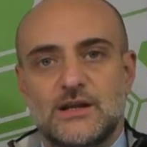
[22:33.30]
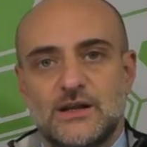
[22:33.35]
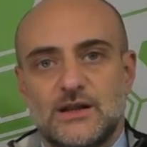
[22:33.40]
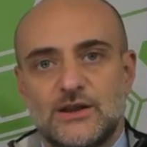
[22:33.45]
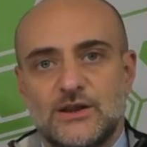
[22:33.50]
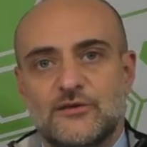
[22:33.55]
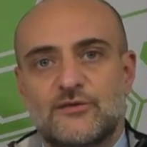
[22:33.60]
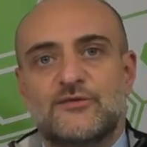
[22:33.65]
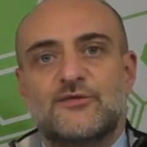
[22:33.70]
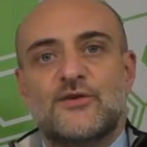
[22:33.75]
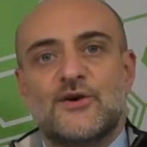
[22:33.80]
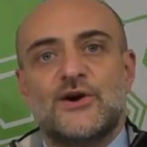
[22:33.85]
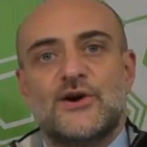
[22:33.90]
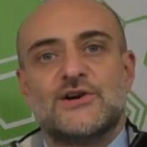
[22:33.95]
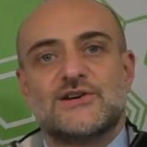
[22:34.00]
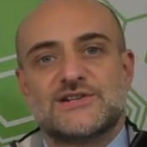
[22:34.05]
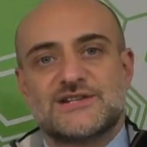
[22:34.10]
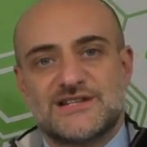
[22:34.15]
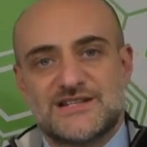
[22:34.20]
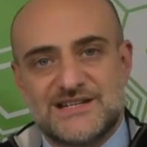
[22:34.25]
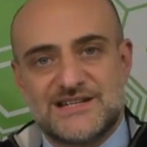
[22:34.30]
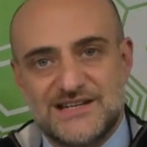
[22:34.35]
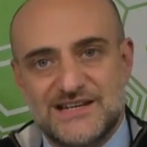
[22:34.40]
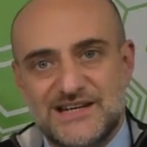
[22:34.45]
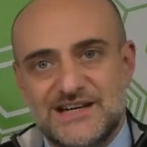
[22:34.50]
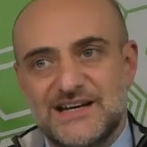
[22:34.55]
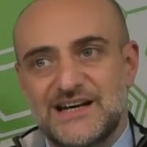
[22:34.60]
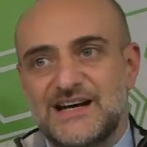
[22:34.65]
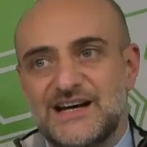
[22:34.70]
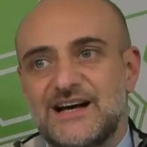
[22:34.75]
first
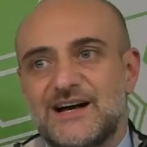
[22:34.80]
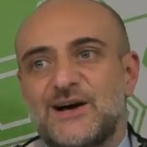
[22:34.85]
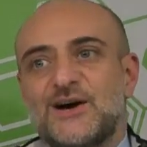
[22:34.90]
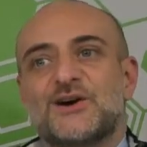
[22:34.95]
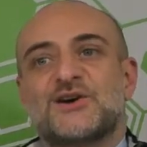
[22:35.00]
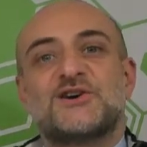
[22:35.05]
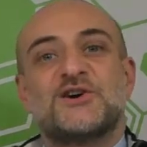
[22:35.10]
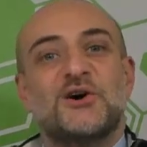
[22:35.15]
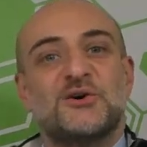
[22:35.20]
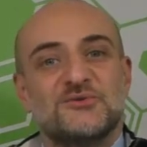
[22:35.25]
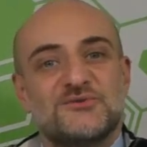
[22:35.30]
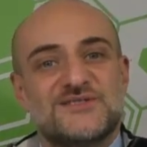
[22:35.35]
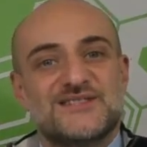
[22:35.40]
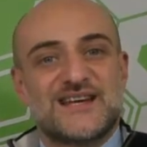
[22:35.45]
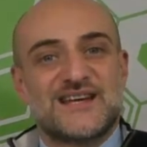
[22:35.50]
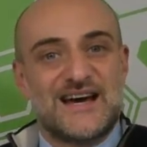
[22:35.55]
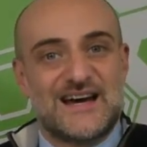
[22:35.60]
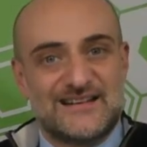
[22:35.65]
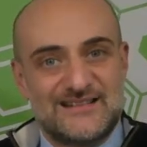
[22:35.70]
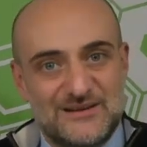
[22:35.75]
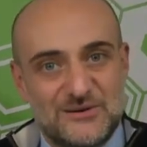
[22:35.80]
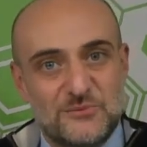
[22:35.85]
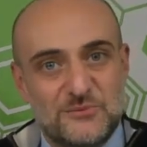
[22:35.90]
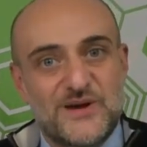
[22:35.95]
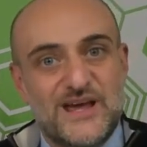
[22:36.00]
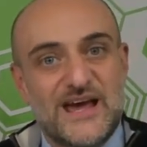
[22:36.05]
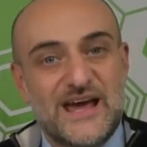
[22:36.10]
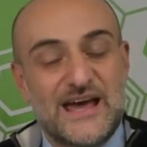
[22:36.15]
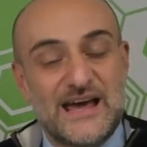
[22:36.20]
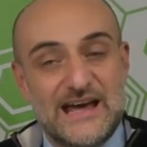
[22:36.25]
contact
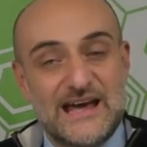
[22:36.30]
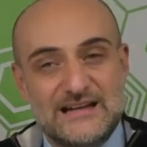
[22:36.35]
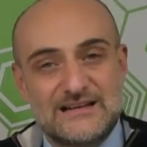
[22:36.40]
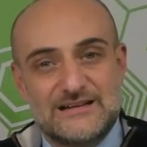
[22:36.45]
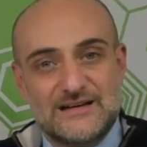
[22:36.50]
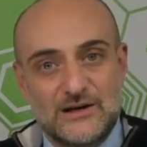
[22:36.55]
we had,